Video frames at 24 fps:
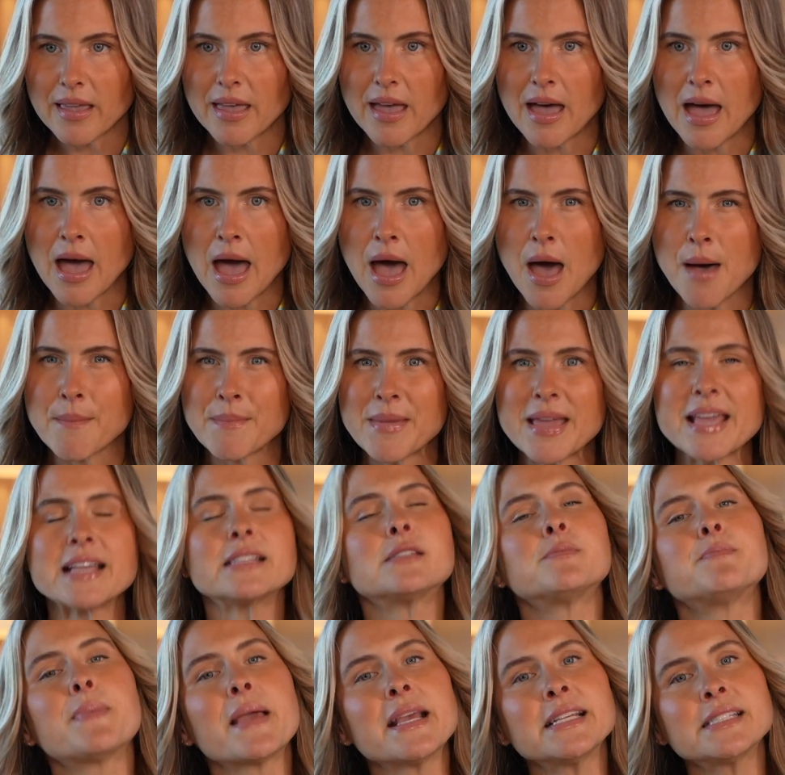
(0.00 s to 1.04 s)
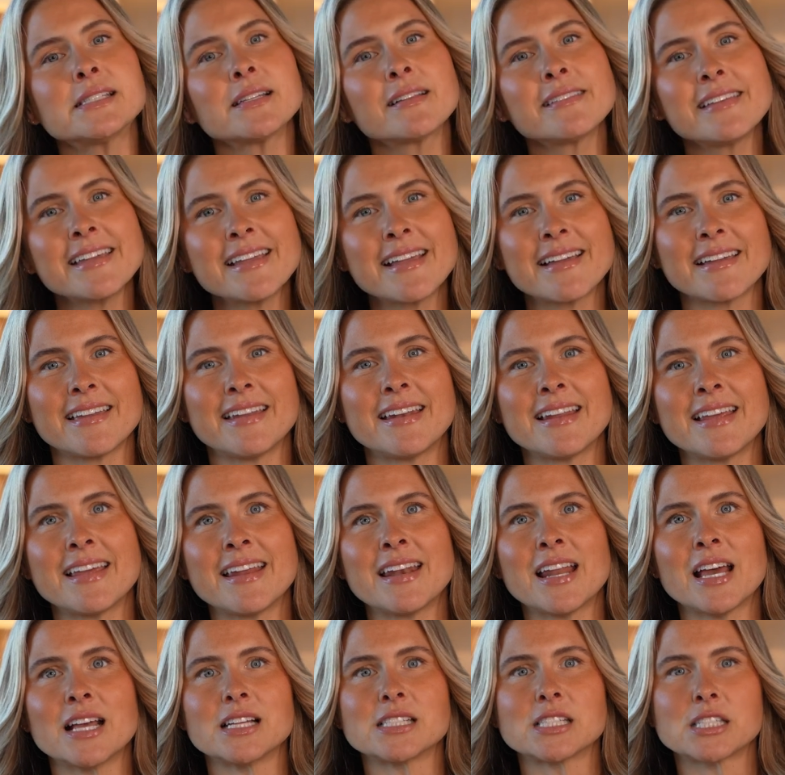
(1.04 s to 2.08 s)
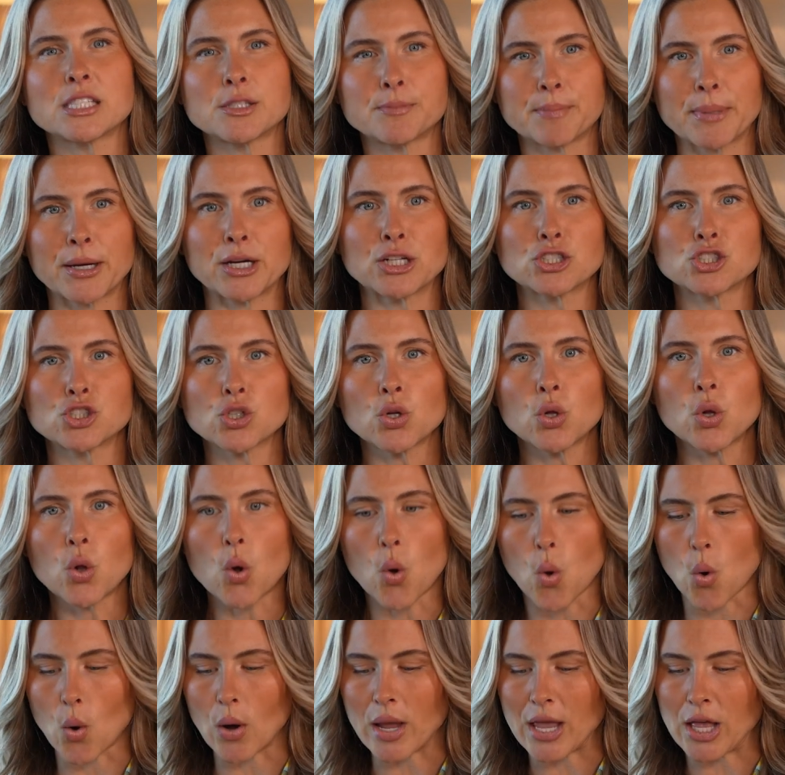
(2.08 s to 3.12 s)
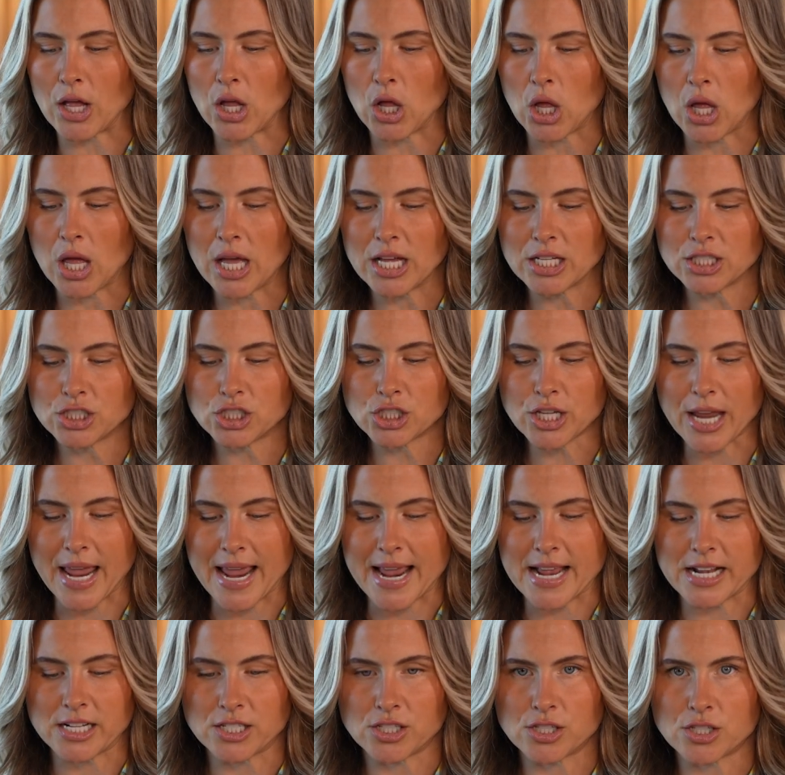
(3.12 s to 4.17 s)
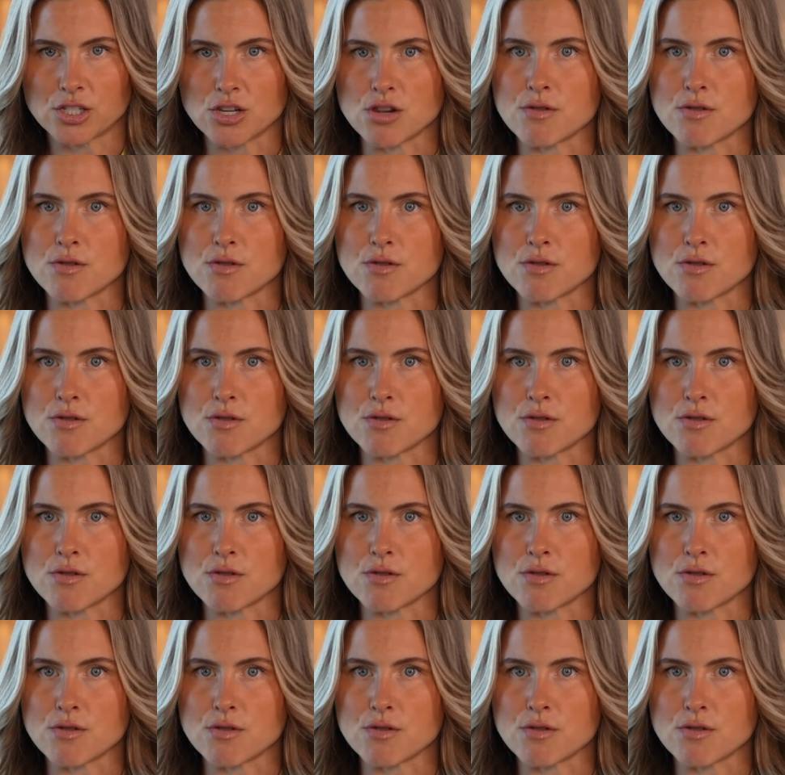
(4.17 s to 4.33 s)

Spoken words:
it's basically getting a spiritual oil changed.